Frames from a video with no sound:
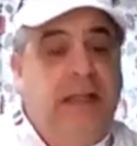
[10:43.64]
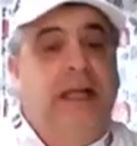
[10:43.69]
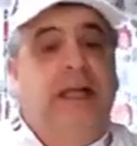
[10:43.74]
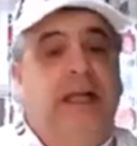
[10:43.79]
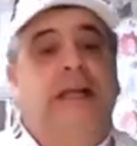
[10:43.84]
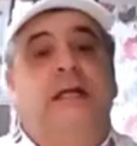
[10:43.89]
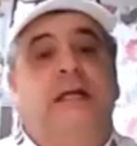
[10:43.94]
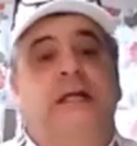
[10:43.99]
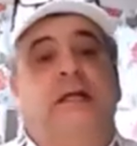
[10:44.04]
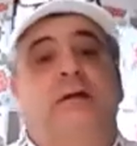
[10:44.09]

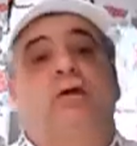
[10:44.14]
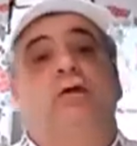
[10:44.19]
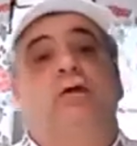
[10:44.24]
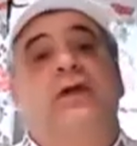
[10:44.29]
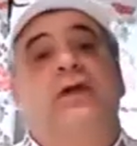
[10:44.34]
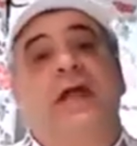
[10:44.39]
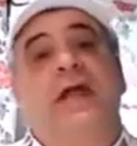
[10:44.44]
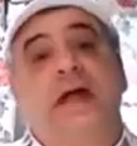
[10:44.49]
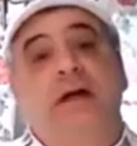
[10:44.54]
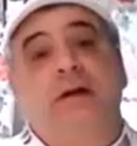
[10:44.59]
and a little
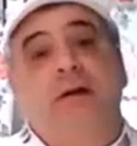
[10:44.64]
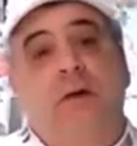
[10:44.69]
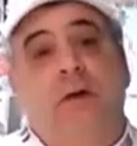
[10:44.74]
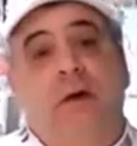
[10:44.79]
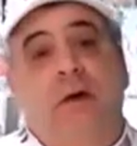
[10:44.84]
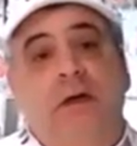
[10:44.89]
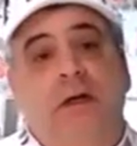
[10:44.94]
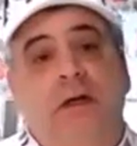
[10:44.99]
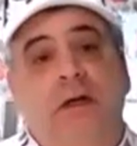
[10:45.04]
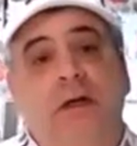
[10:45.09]

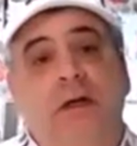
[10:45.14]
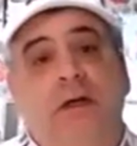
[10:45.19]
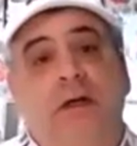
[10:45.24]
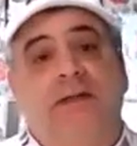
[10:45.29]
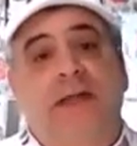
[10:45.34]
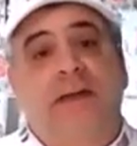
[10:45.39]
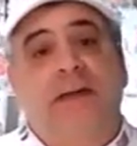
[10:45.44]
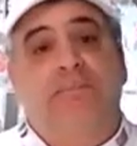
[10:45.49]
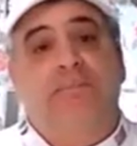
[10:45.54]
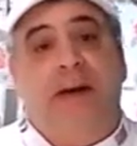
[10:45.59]
narrower
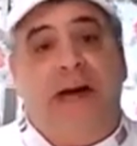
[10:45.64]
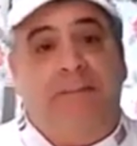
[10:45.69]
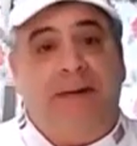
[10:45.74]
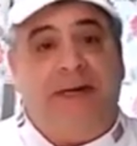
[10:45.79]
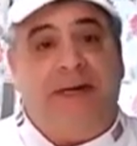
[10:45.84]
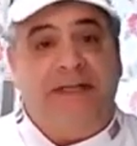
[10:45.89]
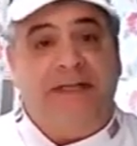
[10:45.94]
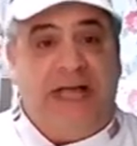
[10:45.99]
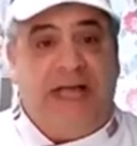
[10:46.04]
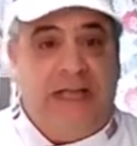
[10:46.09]
than
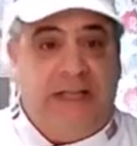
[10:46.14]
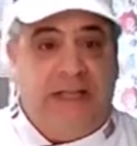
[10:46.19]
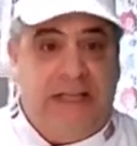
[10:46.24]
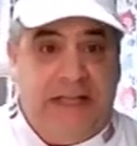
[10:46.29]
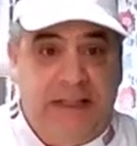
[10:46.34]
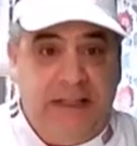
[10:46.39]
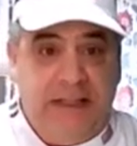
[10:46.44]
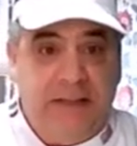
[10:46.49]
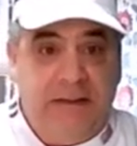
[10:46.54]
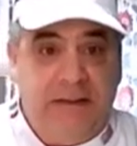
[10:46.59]

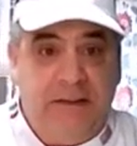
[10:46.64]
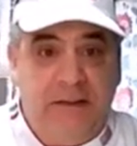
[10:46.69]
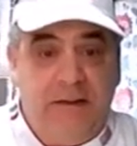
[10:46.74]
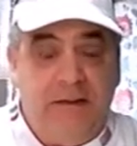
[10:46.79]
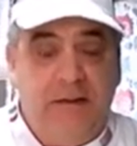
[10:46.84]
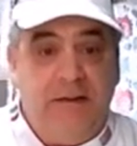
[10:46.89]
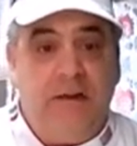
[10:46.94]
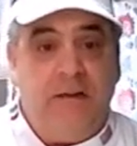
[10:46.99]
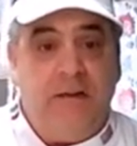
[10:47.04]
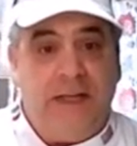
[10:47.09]
pappardelle.
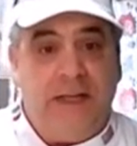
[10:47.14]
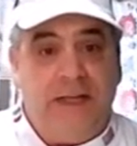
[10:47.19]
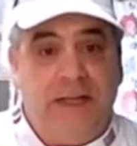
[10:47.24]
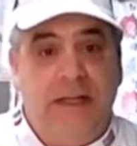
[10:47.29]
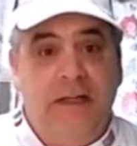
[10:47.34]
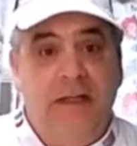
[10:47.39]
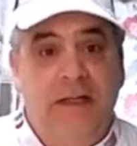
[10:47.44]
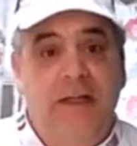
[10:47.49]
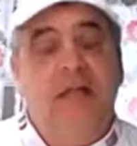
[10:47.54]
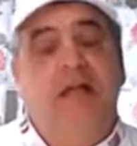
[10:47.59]

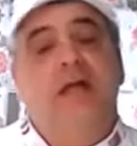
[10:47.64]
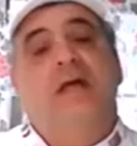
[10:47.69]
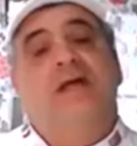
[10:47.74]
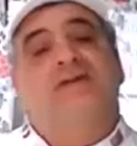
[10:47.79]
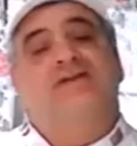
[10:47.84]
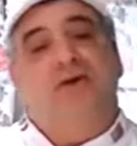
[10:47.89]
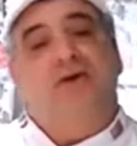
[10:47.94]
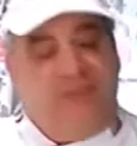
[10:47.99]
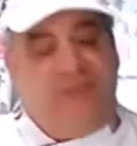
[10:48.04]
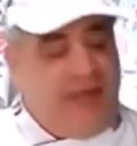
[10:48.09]
Okay?
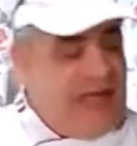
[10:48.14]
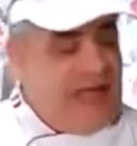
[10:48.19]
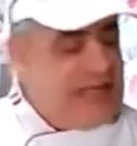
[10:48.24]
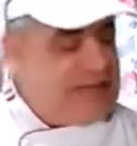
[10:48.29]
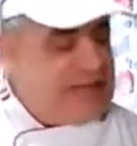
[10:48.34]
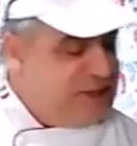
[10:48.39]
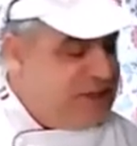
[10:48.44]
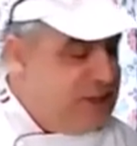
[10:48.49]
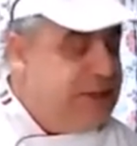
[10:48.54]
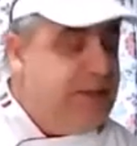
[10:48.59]
So
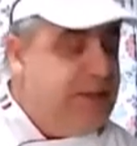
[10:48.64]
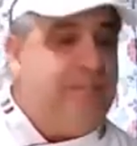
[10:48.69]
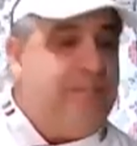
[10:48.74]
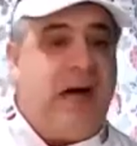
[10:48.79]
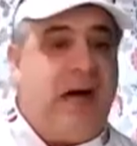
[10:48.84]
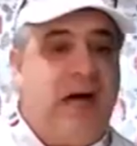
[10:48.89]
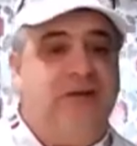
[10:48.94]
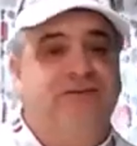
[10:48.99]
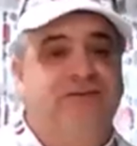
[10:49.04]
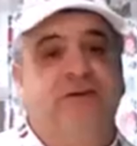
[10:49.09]
that's the
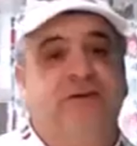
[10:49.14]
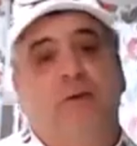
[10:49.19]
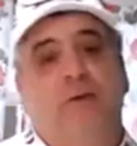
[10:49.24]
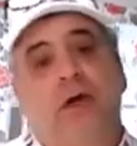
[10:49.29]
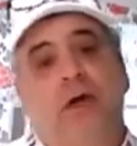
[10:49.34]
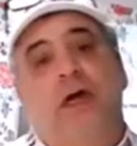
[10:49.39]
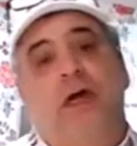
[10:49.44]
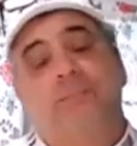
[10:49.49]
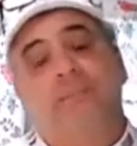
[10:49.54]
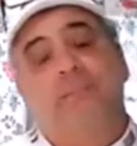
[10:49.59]
pasta we're
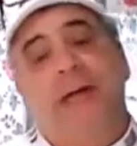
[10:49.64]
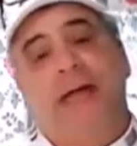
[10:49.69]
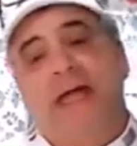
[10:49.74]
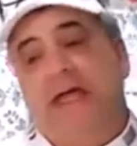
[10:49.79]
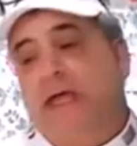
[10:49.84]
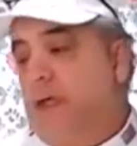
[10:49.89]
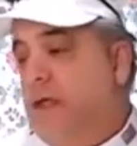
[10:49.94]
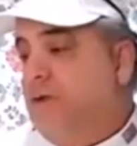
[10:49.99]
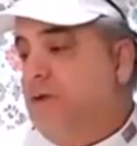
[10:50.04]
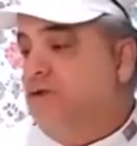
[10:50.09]
going to
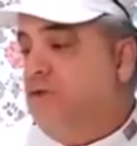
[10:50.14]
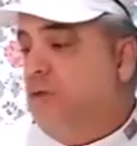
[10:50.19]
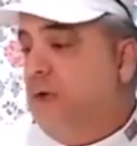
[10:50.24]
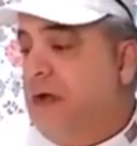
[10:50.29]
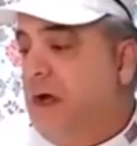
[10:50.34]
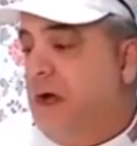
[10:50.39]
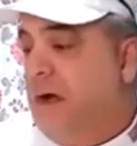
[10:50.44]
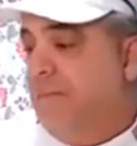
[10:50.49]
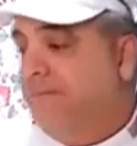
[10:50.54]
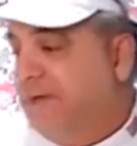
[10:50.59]
make to
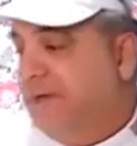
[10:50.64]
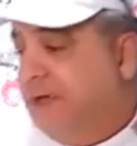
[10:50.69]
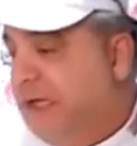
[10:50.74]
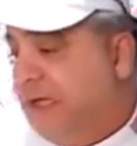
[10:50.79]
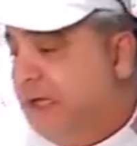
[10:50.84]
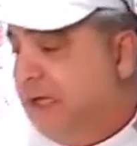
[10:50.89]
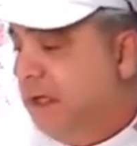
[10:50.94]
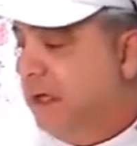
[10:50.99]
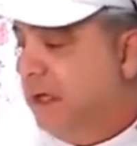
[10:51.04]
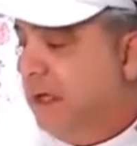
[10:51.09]

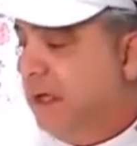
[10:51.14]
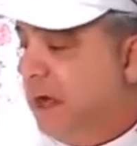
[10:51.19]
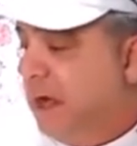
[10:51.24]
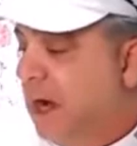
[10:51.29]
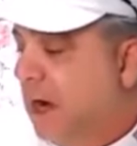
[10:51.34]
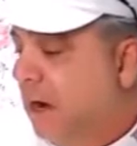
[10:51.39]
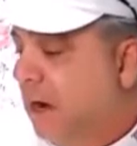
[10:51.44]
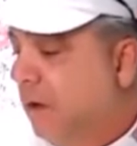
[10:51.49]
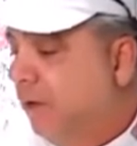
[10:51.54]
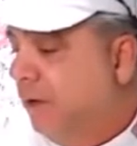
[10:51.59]
accompany
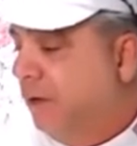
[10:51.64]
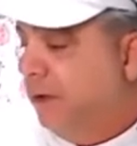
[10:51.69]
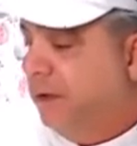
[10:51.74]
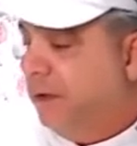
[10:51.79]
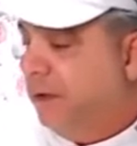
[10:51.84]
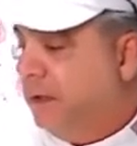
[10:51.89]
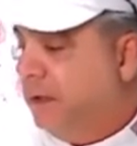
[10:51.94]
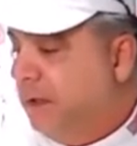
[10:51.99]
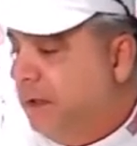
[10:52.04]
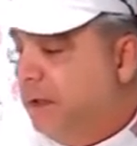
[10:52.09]
our
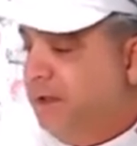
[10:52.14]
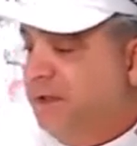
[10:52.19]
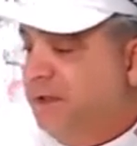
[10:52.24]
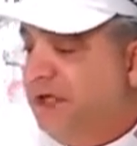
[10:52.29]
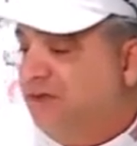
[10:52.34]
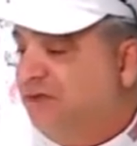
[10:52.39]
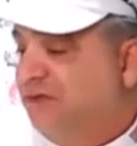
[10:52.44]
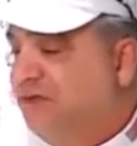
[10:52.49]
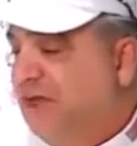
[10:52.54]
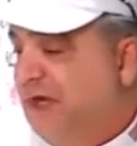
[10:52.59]

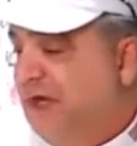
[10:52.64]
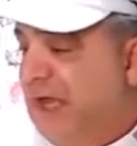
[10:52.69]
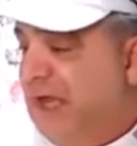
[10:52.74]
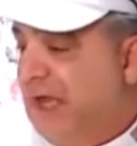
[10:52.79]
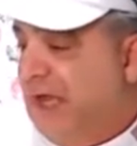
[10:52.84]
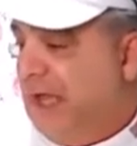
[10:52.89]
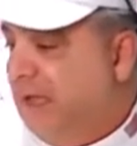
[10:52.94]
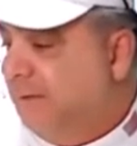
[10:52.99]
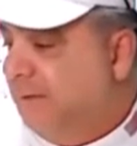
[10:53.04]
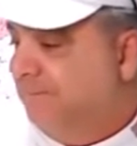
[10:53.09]
dish
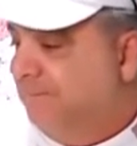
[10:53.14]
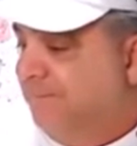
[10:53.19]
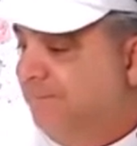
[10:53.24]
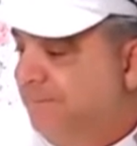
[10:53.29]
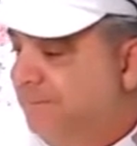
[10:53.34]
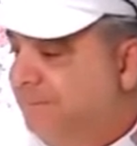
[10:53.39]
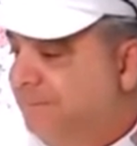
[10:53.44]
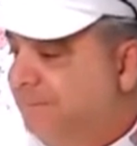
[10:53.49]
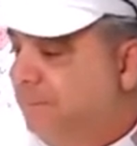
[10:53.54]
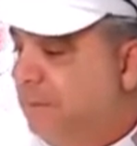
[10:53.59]
today.
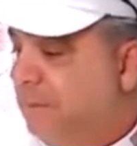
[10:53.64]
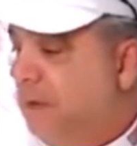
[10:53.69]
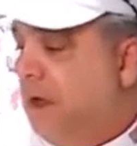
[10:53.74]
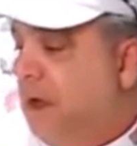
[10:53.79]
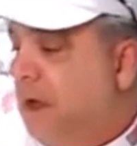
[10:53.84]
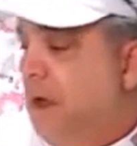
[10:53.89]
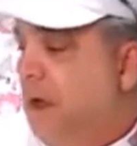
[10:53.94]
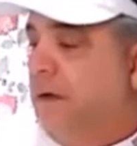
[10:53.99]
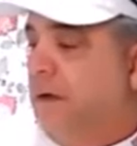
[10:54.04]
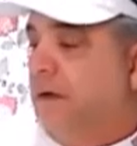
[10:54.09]

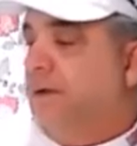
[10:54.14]
Oh,